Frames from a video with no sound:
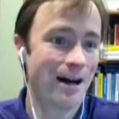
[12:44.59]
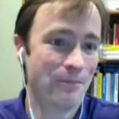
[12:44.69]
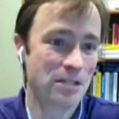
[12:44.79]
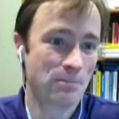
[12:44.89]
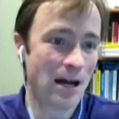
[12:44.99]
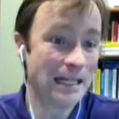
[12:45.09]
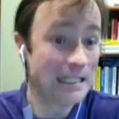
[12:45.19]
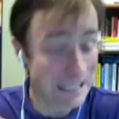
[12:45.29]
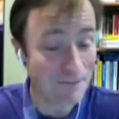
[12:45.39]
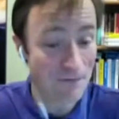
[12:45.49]
spotting
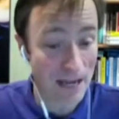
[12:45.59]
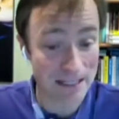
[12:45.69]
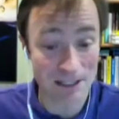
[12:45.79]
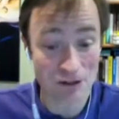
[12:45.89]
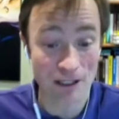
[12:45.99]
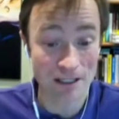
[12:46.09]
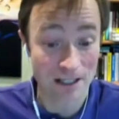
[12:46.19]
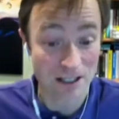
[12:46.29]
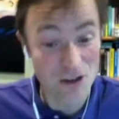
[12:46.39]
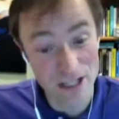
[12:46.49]
deepfakes, and you
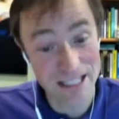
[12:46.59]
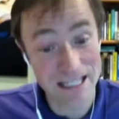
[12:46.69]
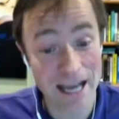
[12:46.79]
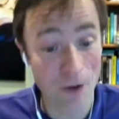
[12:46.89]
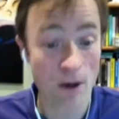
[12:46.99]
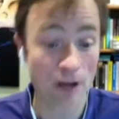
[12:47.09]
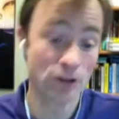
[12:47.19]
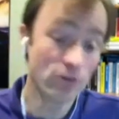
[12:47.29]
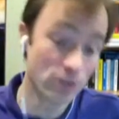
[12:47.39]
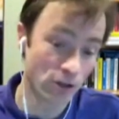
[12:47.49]
can see how well
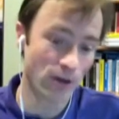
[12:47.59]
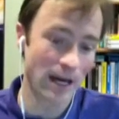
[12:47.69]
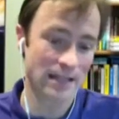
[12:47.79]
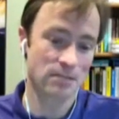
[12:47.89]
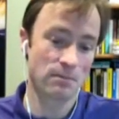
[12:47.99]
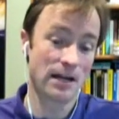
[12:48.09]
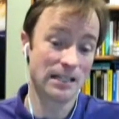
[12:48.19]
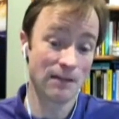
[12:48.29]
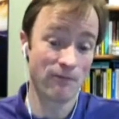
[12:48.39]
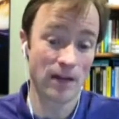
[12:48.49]
you do at spotting
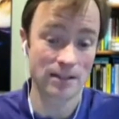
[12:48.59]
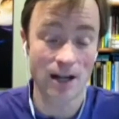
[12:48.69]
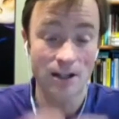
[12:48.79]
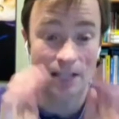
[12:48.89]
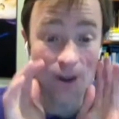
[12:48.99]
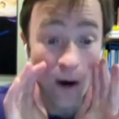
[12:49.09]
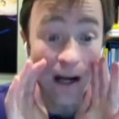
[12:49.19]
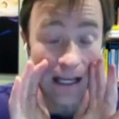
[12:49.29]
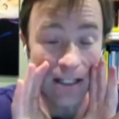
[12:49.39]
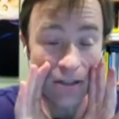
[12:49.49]
deepfakes. I'll tell you what,
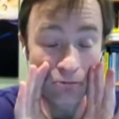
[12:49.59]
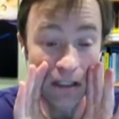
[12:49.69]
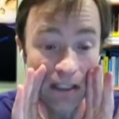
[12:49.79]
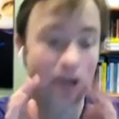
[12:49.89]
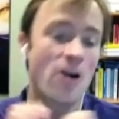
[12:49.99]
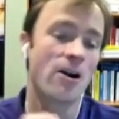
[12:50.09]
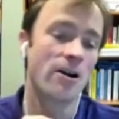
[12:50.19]
it's really hard.